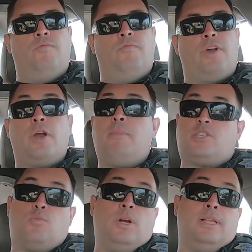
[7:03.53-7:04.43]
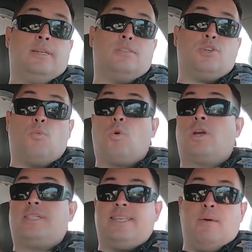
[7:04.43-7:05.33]
very much willing to
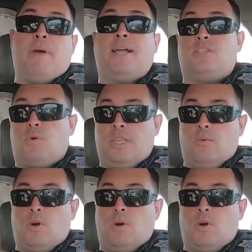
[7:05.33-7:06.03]
work to get back to where they